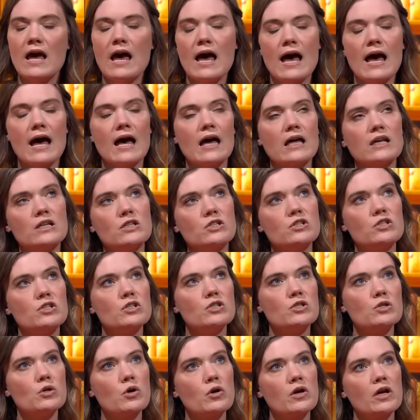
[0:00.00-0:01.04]
And
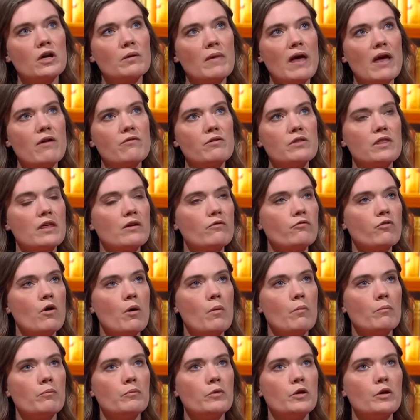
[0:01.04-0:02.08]
she's talking about everything
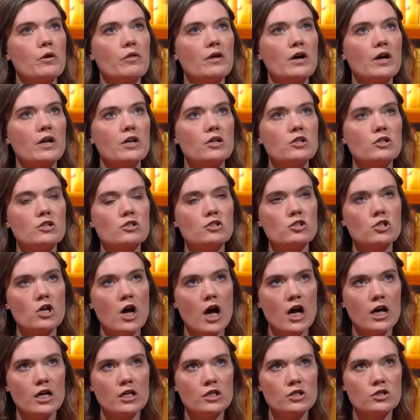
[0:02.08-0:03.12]
from, the kind of
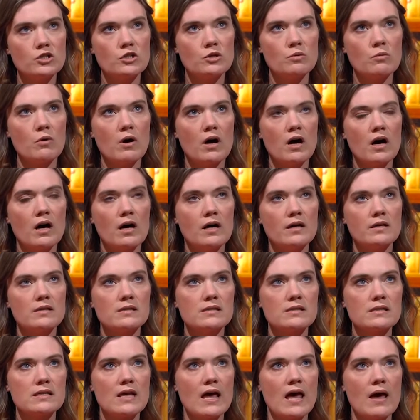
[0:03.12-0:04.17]
child she
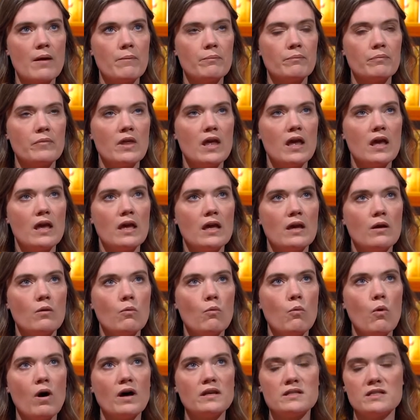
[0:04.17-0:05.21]
was,
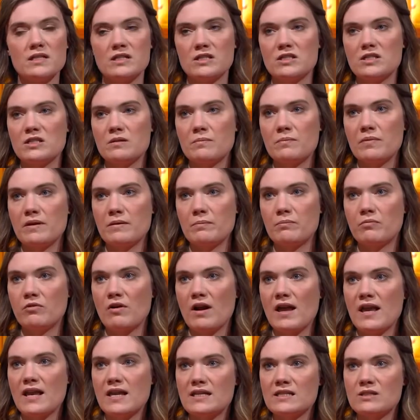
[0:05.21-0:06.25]
wanting to be
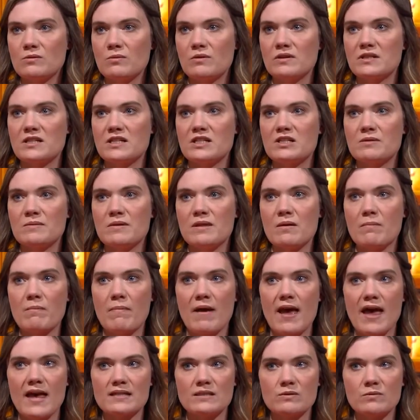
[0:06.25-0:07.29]
praised, wanting to be the
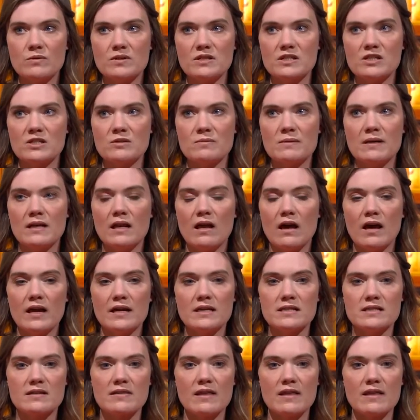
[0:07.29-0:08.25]
best, wanting to be liked.